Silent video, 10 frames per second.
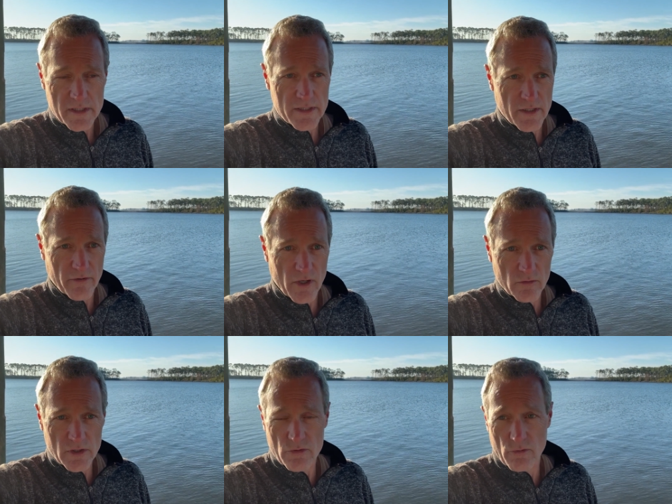So the
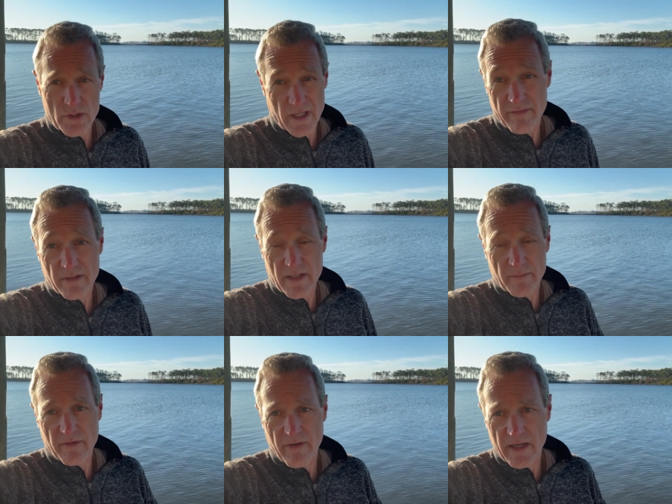only tools left to them
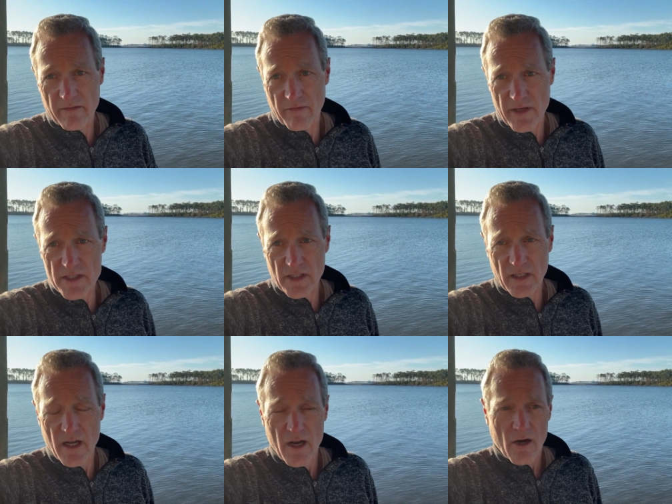to fight inflation
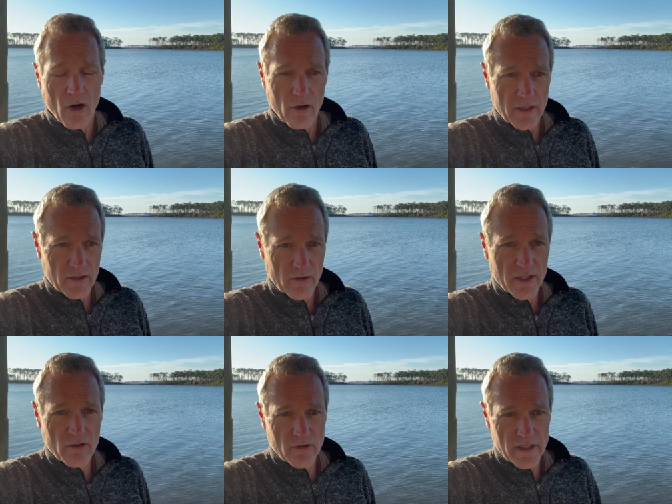are either
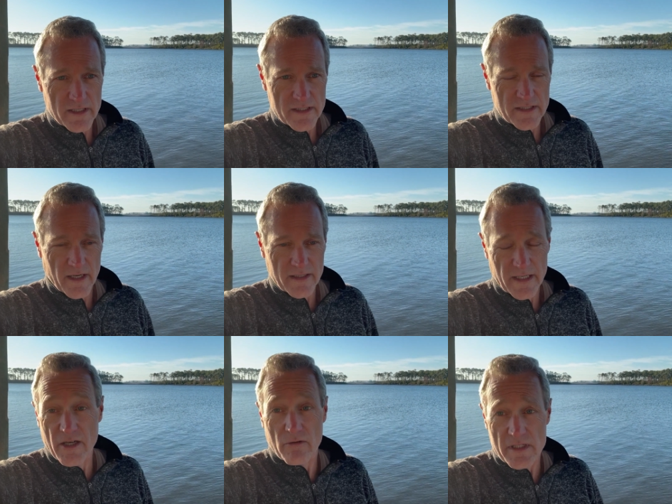to
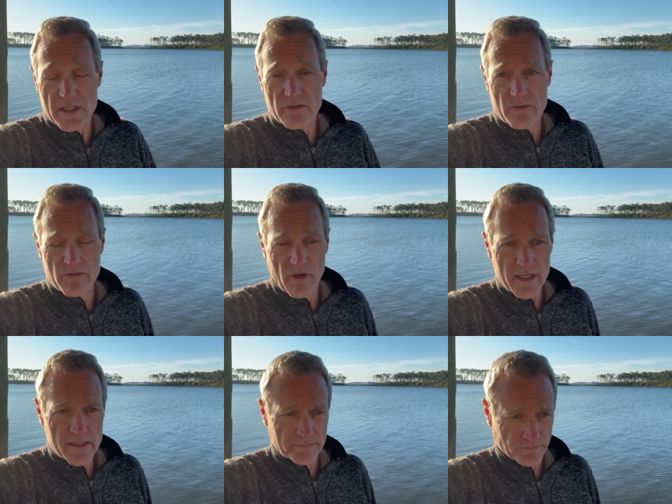increase interest rates.